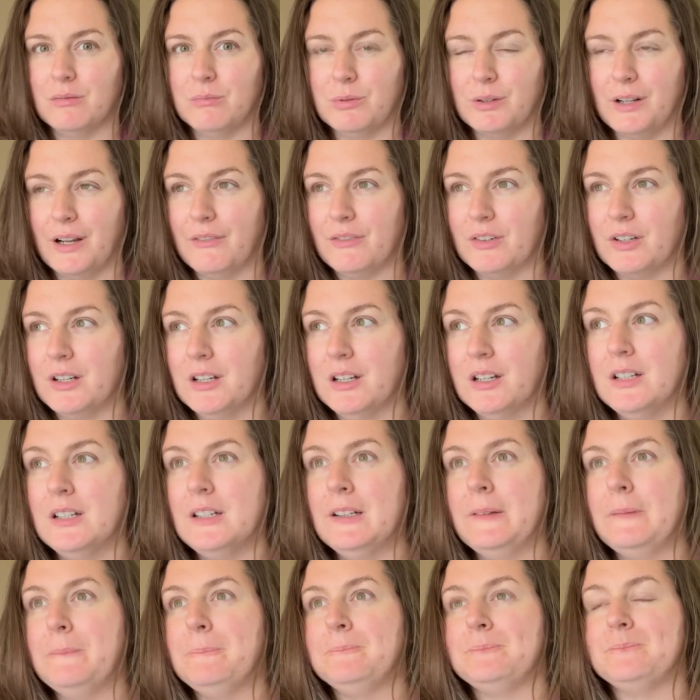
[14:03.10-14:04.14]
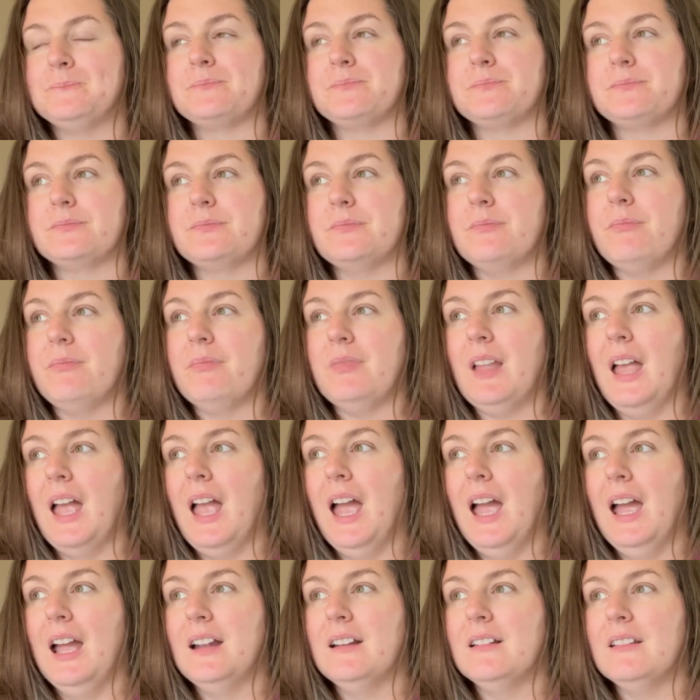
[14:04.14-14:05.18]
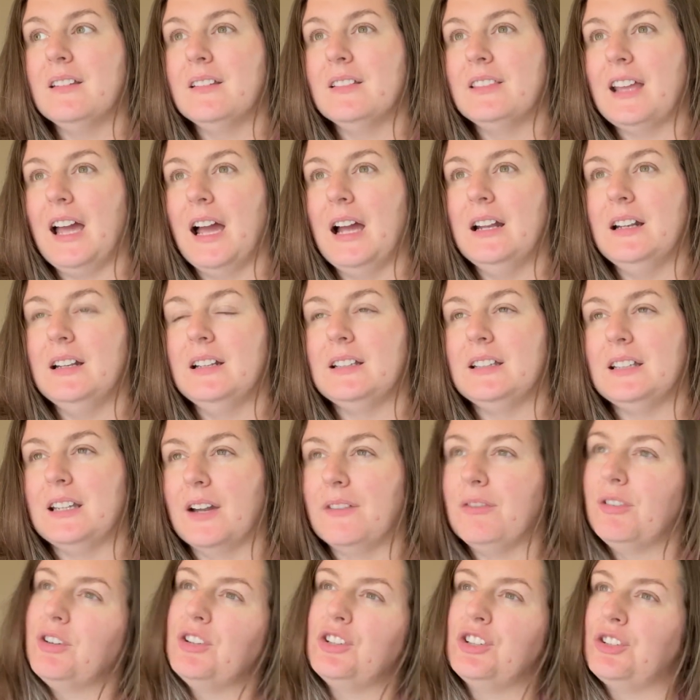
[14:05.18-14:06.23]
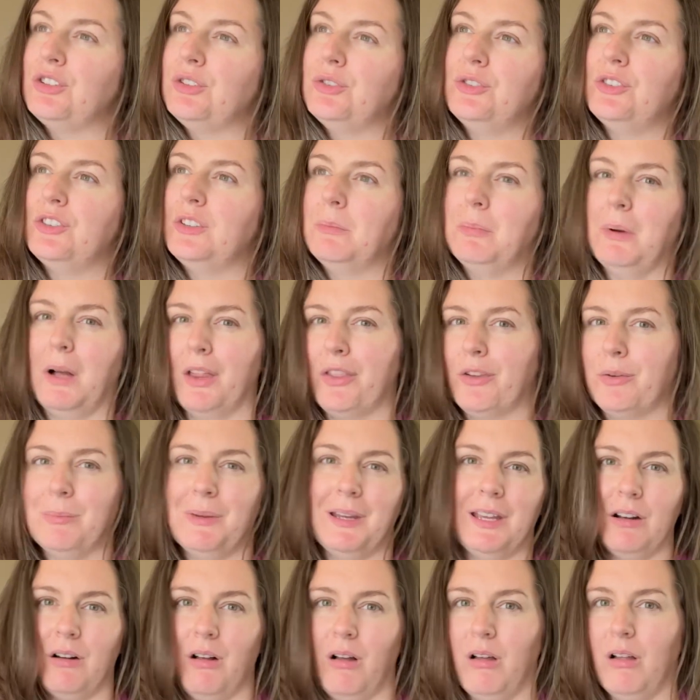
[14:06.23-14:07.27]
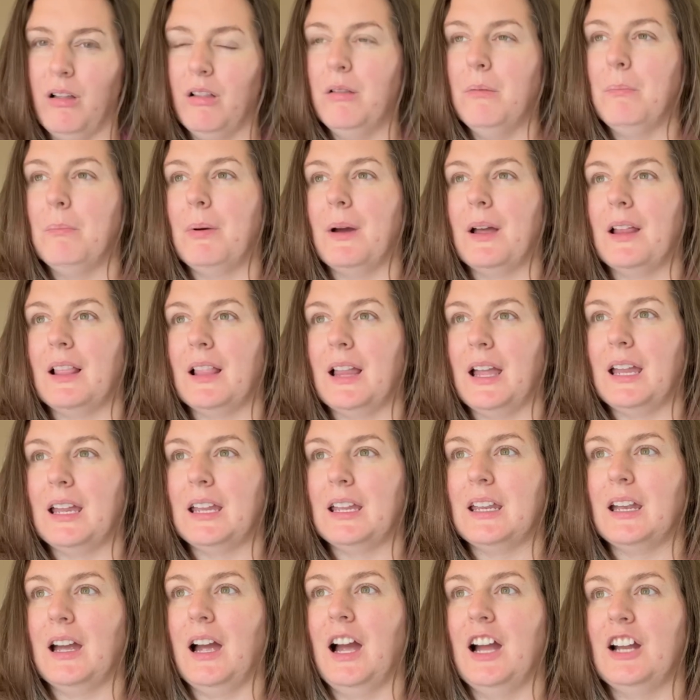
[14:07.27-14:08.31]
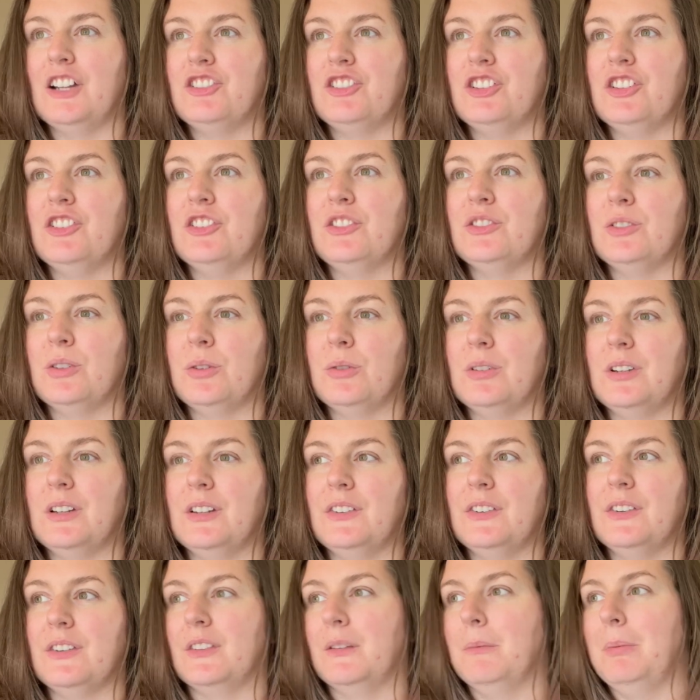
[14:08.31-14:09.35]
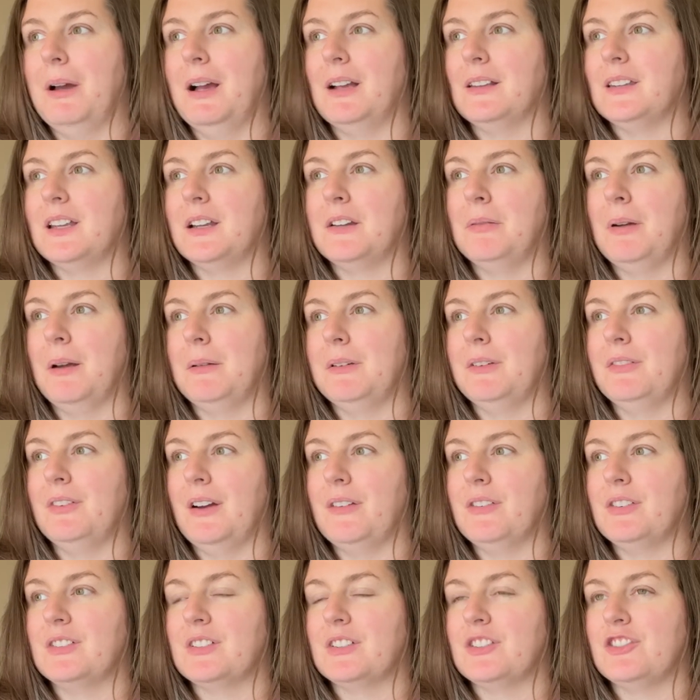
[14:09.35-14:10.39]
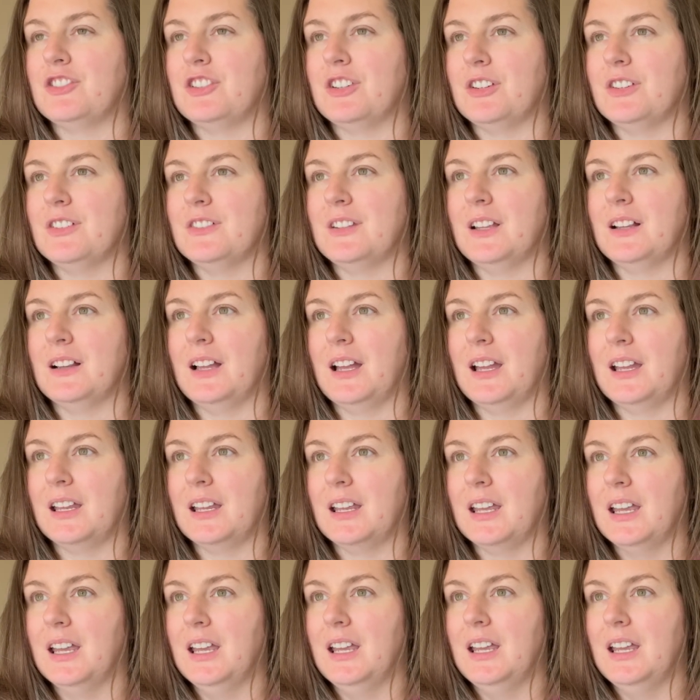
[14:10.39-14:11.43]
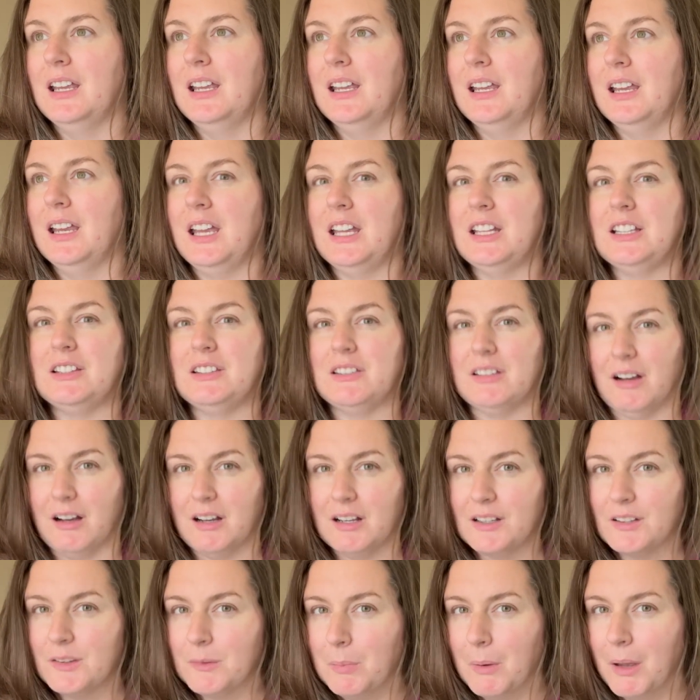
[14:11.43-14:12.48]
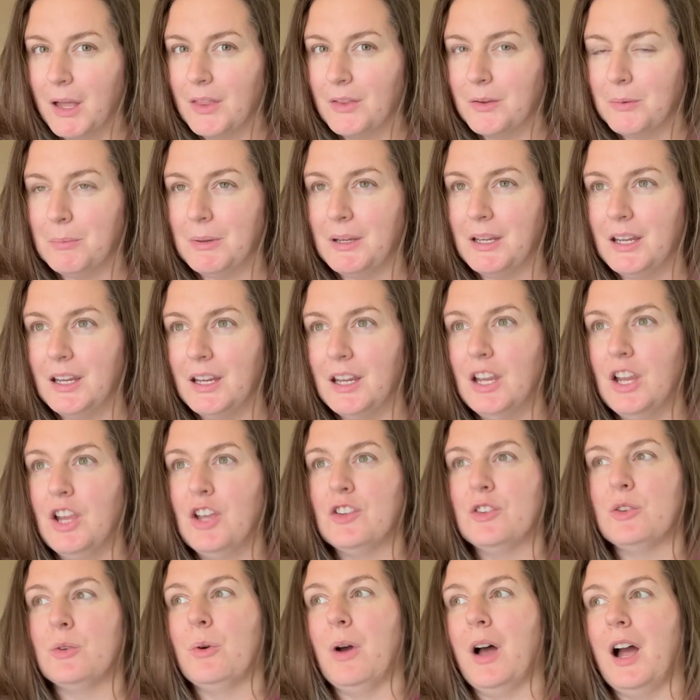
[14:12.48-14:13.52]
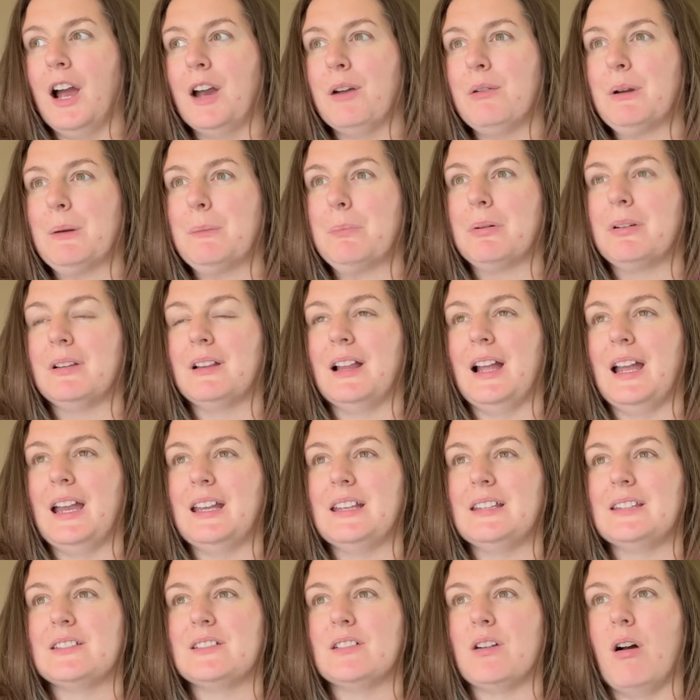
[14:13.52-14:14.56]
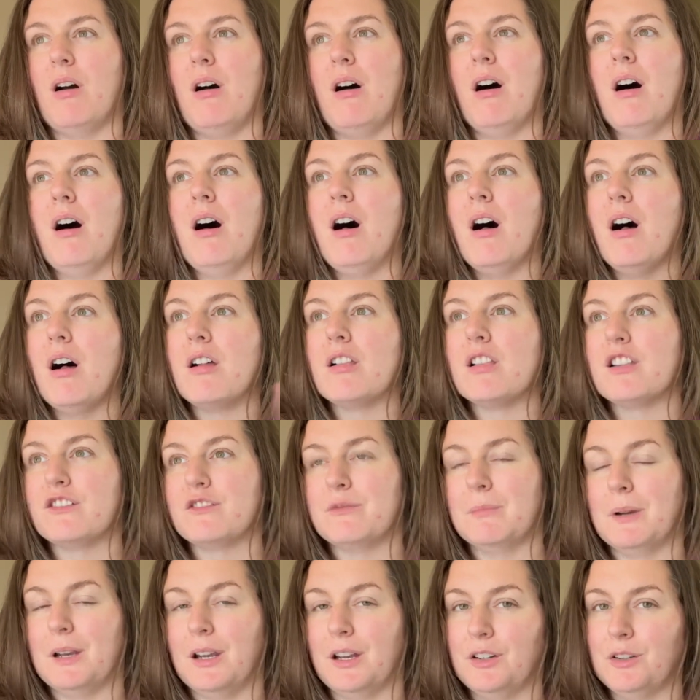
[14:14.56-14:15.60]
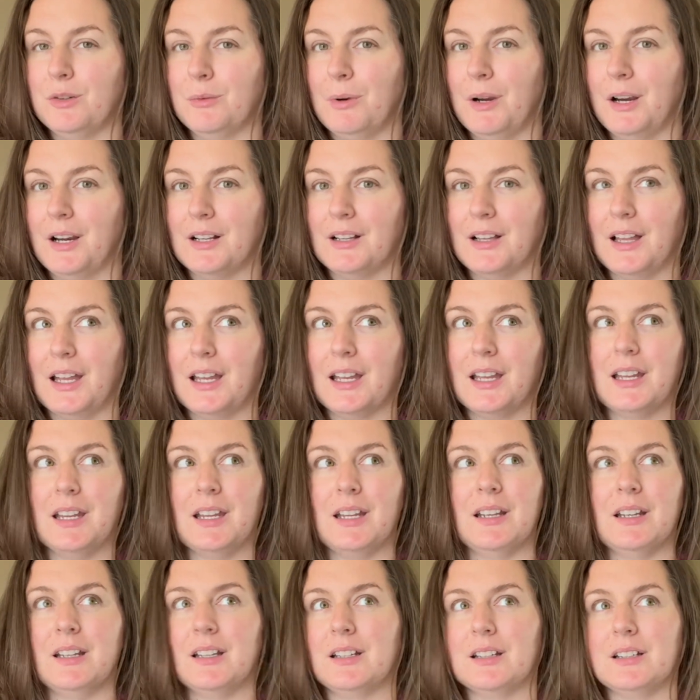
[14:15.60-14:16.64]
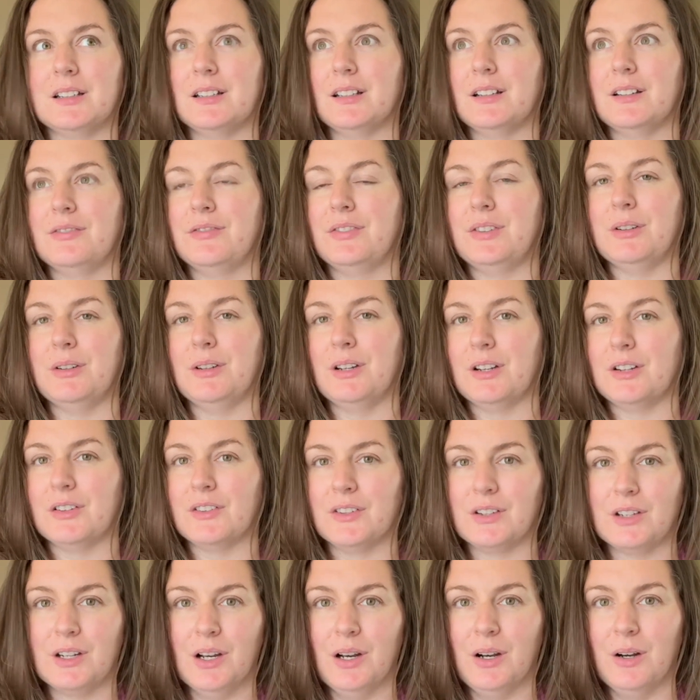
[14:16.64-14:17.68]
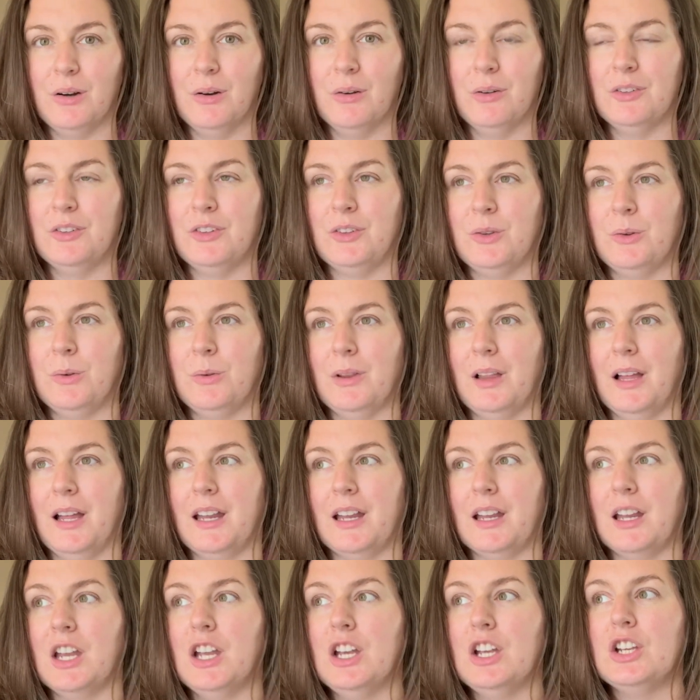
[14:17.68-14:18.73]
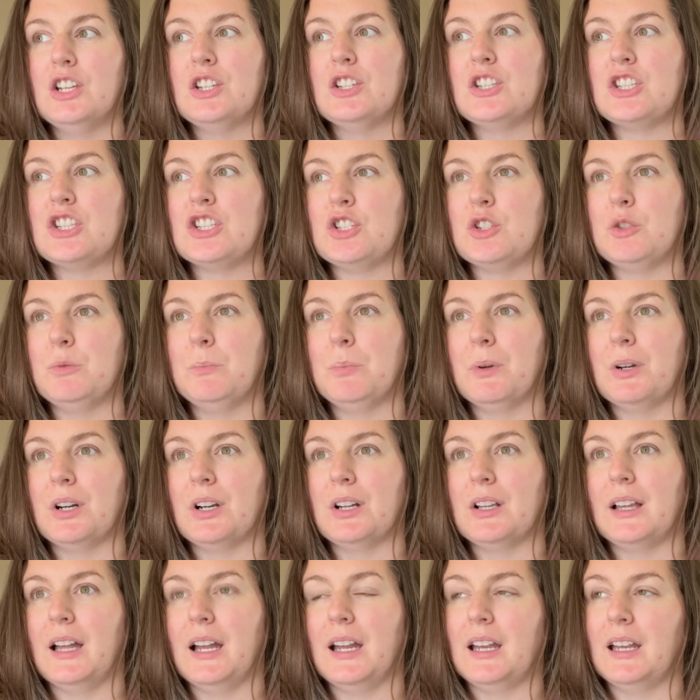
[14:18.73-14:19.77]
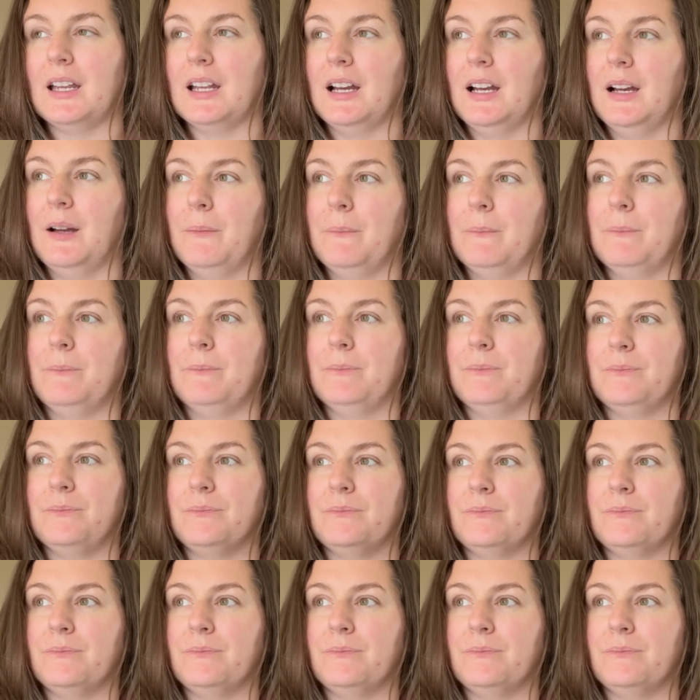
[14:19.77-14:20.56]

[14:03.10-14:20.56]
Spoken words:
whatever. And that never used to bother me at all. But like, I just noticed in the past, like, probably 5 or 6 years that like, it does bother me. So I replaced all of my underwear like a few years ago to like super like they're